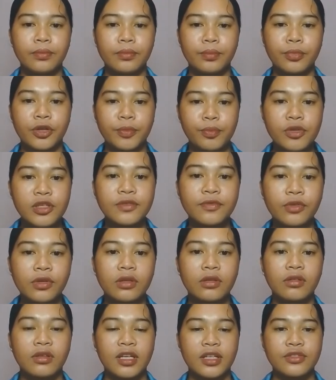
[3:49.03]

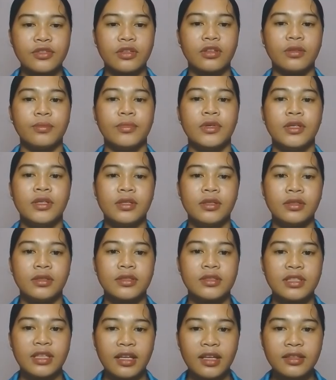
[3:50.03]
purposeful collection of
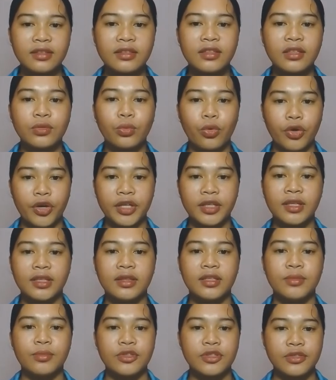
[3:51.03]
selected work
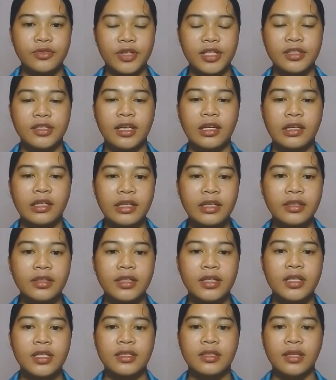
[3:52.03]
that demonstrates a
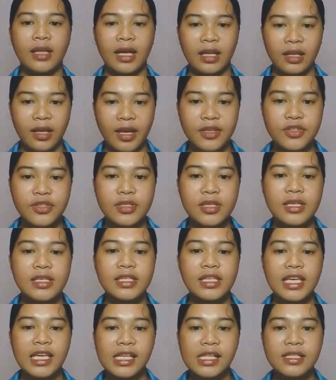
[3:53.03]
learner knowledge,
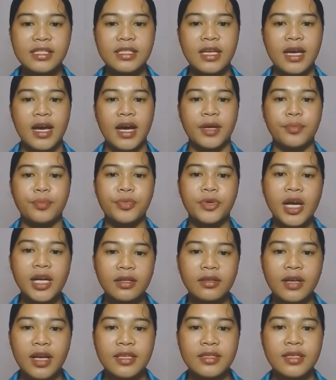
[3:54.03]
skills, and
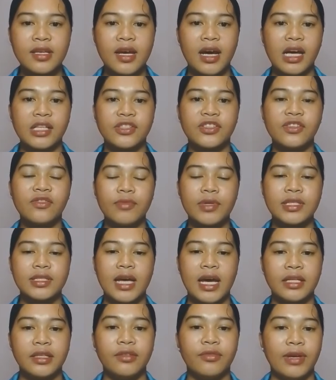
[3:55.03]
progress, achievements,
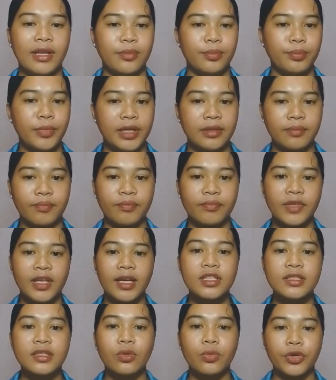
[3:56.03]
and development.
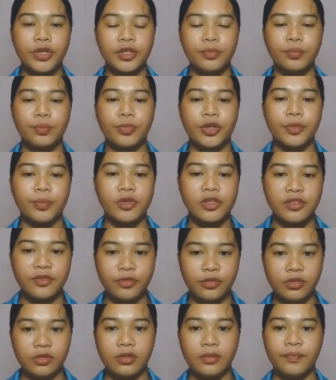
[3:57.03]
What is the word
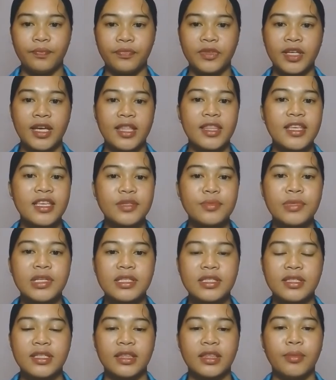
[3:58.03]
purposeful? This
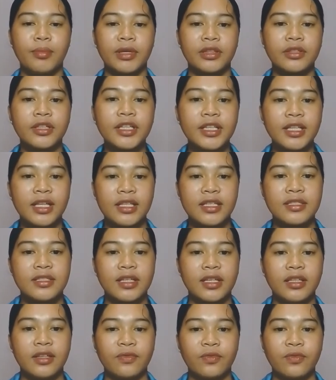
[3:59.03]
means that the material inside the